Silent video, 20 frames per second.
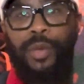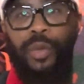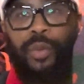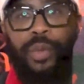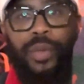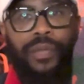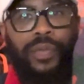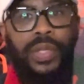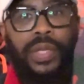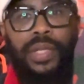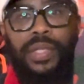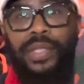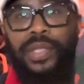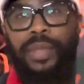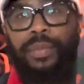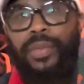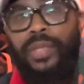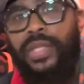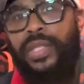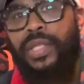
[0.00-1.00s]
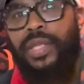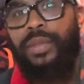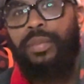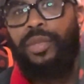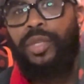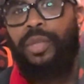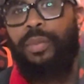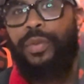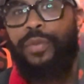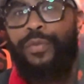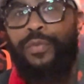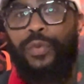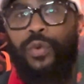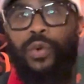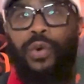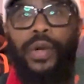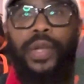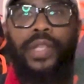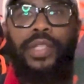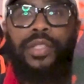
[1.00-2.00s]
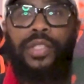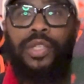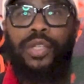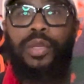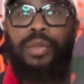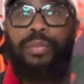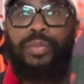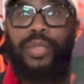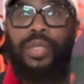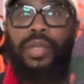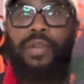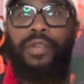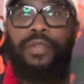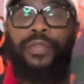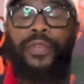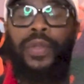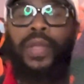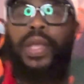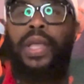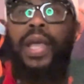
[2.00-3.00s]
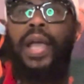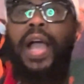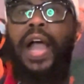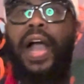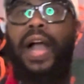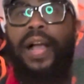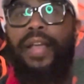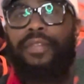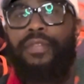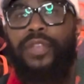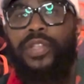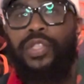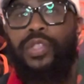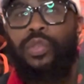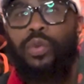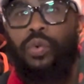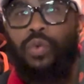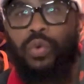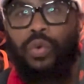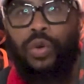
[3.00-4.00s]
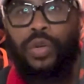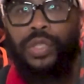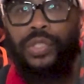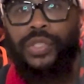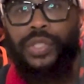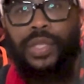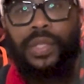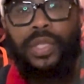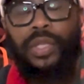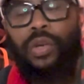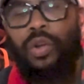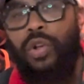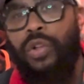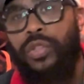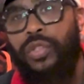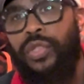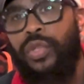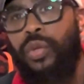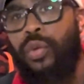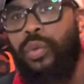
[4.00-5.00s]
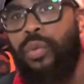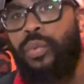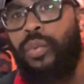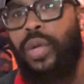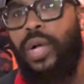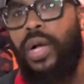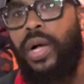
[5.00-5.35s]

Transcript: We've done something similar before in terms of high vis orange and then also